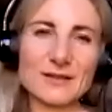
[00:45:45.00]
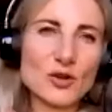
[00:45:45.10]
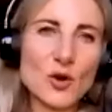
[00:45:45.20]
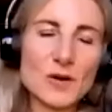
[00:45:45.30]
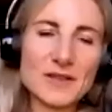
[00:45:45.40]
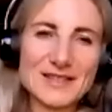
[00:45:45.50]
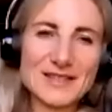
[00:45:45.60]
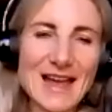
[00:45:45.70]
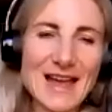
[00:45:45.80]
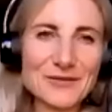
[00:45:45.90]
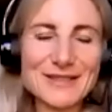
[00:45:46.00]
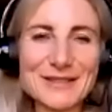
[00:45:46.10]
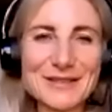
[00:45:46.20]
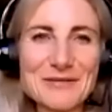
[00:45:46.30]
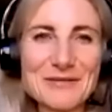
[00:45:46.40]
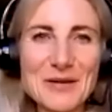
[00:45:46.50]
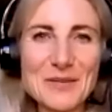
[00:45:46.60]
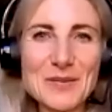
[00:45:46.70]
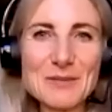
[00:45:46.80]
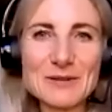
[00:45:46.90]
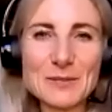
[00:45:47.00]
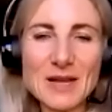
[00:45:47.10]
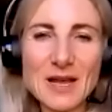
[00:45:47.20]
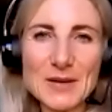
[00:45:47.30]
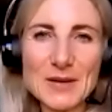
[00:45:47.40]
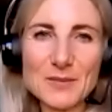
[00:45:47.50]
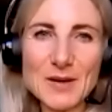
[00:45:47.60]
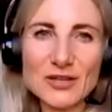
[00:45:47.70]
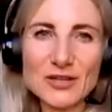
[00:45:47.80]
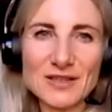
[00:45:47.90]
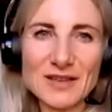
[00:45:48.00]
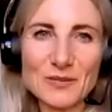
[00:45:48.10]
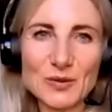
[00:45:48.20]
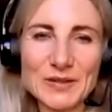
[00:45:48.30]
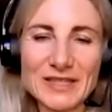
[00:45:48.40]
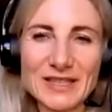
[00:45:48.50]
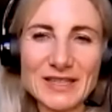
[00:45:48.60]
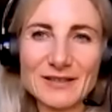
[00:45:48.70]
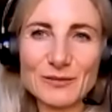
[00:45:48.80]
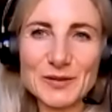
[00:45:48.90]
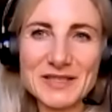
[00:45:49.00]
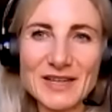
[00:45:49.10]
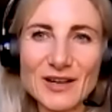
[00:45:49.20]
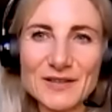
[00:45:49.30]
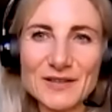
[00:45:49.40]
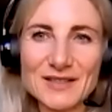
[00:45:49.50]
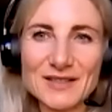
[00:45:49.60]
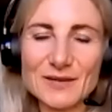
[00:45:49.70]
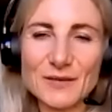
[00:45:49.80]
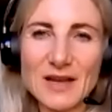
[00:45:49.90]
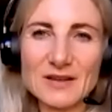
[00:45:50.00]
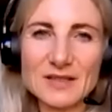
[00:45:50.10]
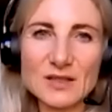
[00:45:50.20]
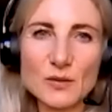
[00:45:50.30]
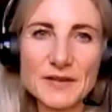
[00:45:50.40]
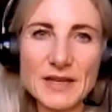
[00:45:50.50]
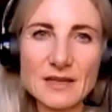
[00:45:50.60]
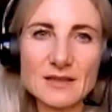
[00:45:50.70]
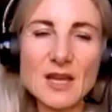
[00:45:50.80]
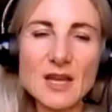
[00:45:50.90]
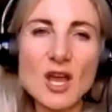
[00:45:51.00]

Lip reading: knock this out? You know, people are becoming impatient and wanting answers for how to deal with things.